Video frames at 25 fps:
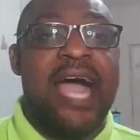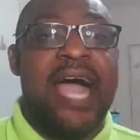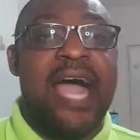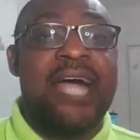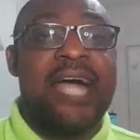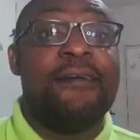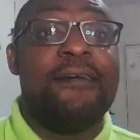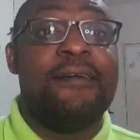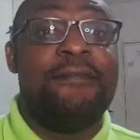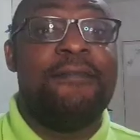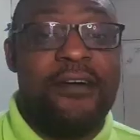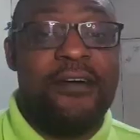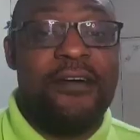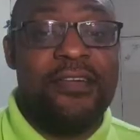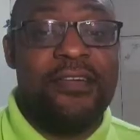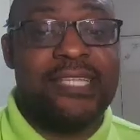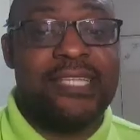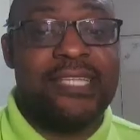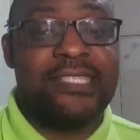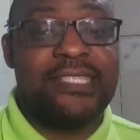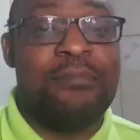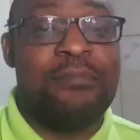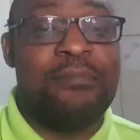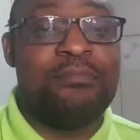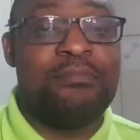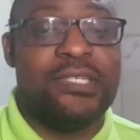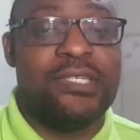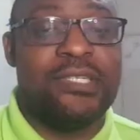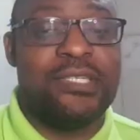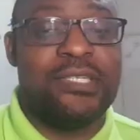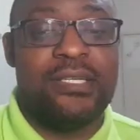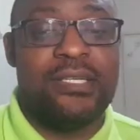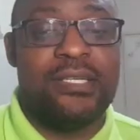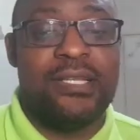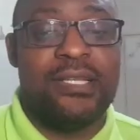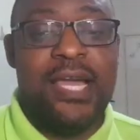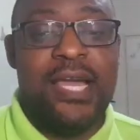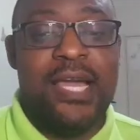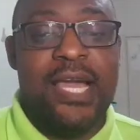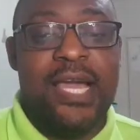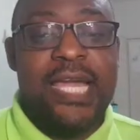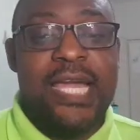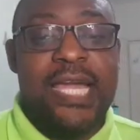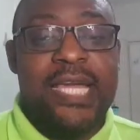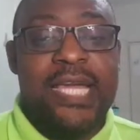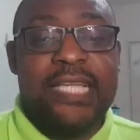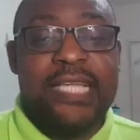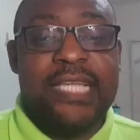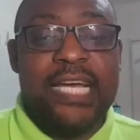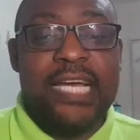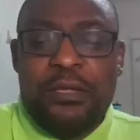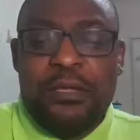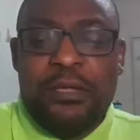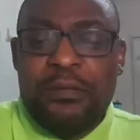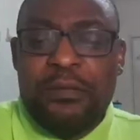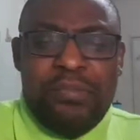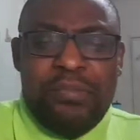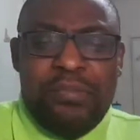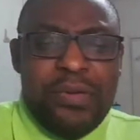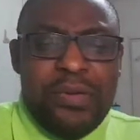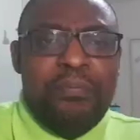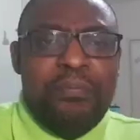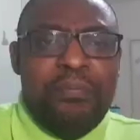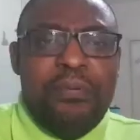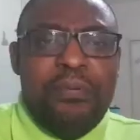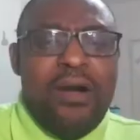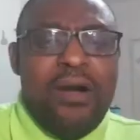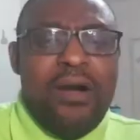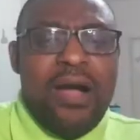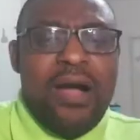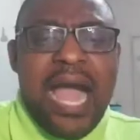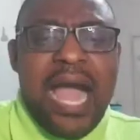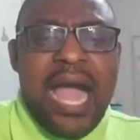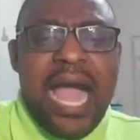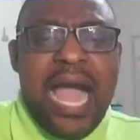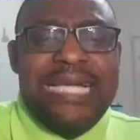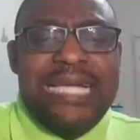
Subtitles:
And the 4th assumption is that people